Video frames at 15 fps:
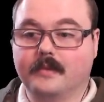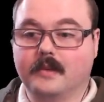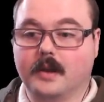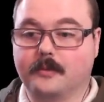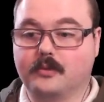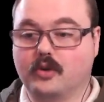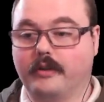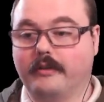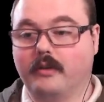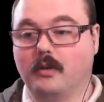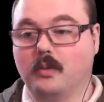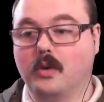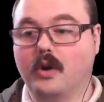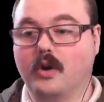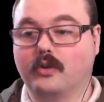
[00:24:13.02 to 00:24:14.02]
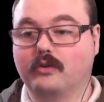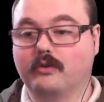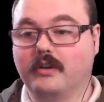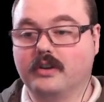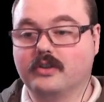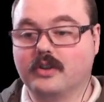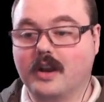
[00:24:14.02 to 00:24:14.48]
I'm sure there are worse
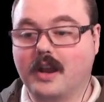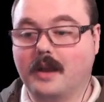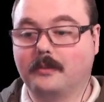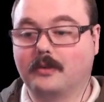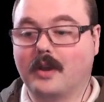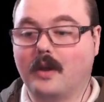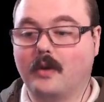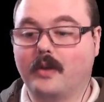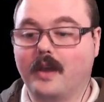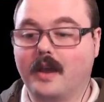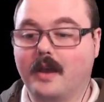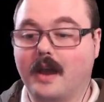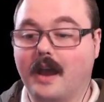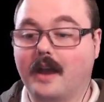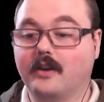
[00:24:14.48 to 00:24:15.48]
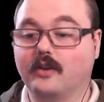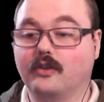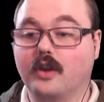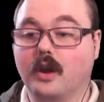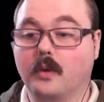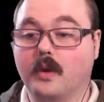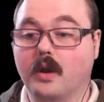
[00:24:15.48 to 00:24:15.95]
creature names out there. I
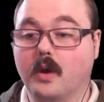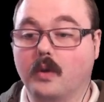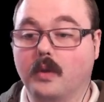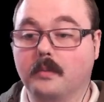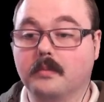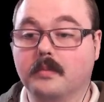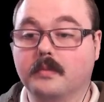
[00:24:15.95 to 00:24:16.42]
just don't know them.